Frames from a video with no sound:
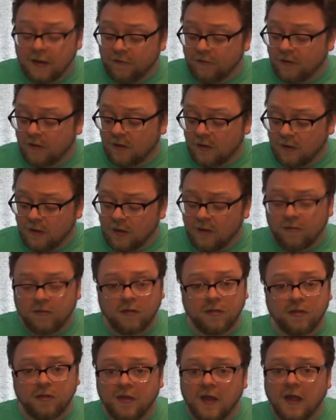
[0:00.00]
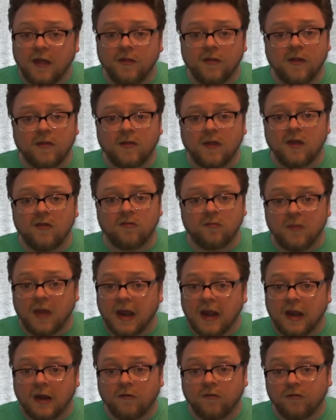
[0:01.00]
It's a it's a thing that they've
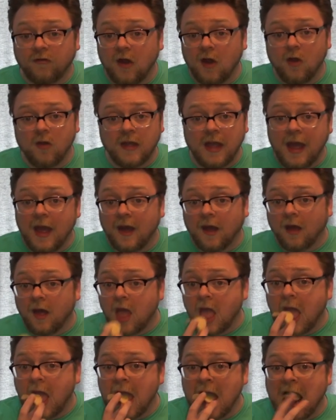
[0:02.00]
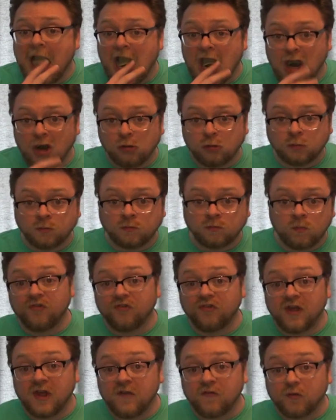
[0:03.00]
made. So yeah.
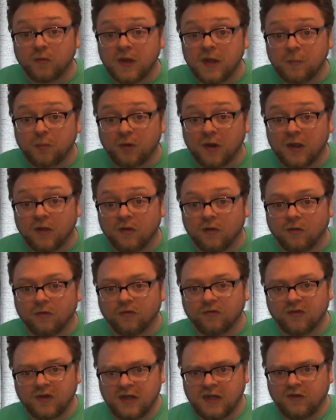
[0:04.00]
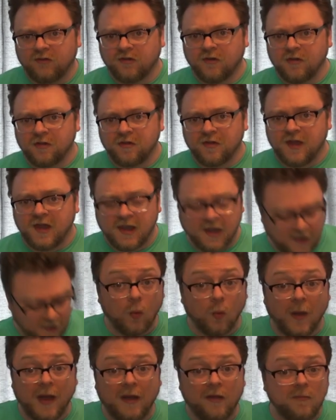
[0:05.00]
Savory Pringles. It's a
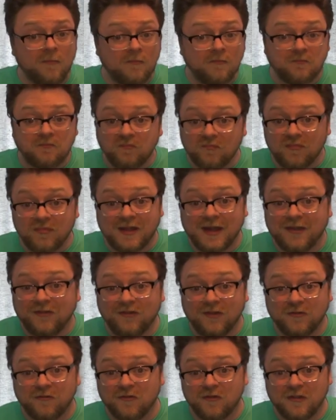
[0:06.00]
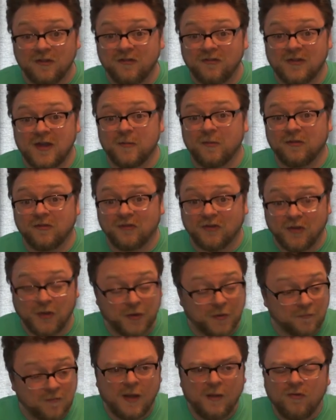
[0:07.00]
thing. Well, that's it for this
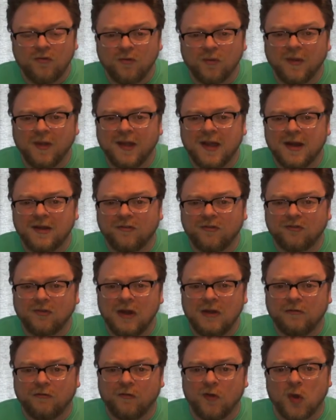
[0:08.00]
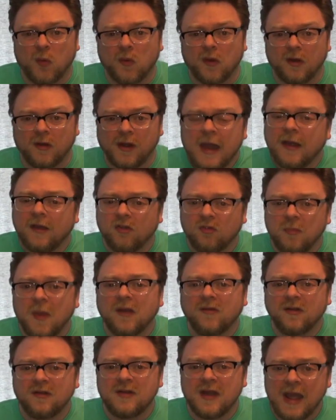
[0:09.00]
episode. That was really kind of straightforward. I
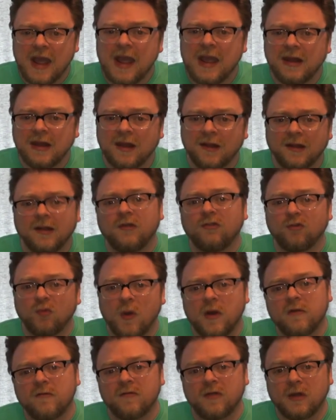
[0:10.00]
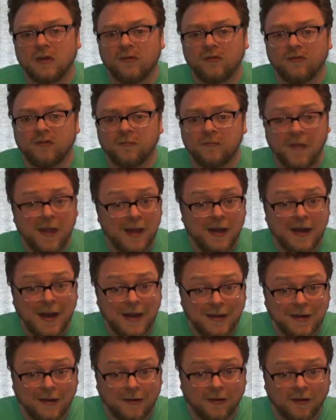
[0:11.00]
expected to hate at least one of those, and
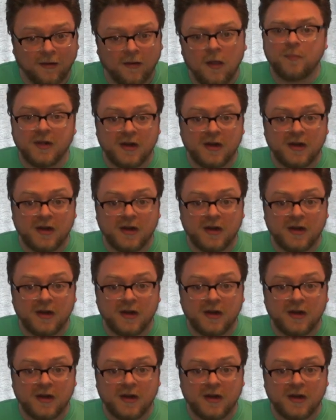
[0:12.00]
I didn't.